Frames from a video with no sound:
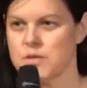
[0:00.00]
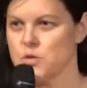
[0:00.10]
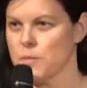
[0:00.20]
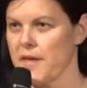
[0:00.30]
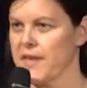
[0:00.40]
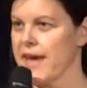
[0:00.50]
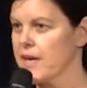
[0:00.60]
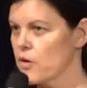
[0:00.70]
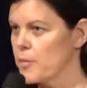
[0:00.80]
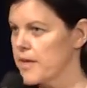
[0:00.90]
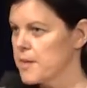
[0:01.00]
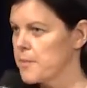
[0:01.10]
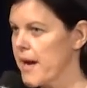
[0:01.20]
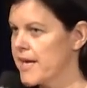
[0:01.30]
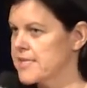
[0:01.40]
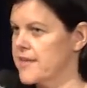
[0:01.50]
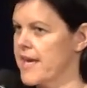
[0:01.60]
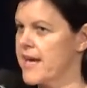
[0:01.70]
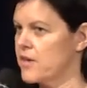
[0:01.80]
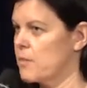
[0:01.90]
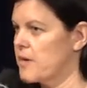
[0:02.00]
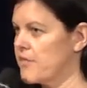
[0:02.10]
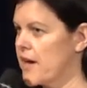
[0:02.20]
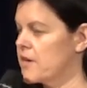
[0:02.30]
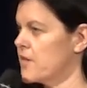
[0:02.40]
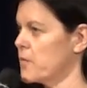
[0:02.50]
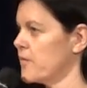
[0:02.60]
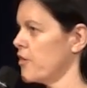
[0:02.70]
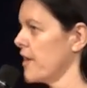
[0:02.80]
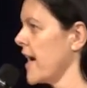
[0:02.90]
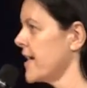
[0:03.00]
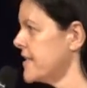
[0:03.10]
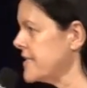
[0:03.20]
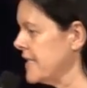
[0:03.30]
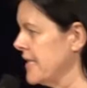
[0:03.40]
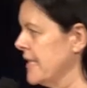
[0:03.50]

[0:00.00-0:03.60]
We talk about the economic impact and the economic value that we've created.